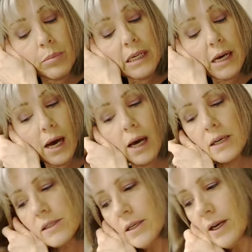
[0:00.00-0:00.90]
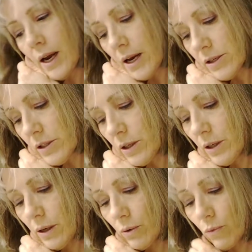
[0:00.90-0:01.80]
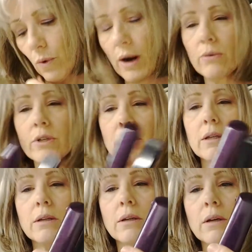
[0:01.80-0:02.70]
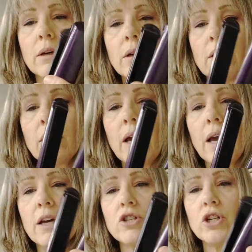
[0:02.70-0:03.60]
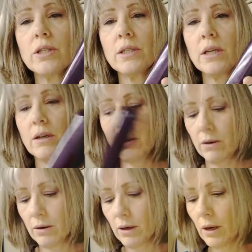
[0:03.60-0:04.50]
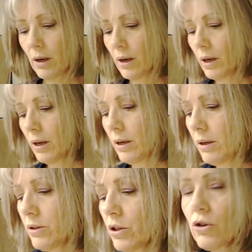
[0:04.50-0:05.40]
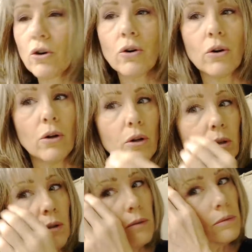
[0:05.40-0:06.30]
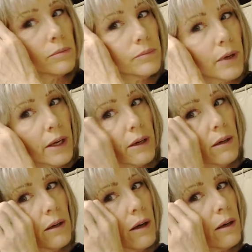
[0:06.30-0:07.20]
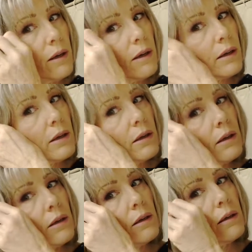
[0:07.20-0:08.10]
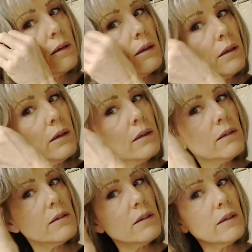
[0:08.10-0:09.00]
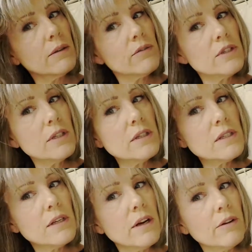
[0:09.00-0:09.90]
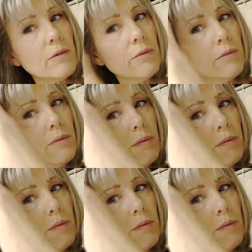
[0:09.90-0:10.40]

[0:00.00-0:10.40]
because it has the rounded edges here, to curl, and uh, let's see, you've seen this in other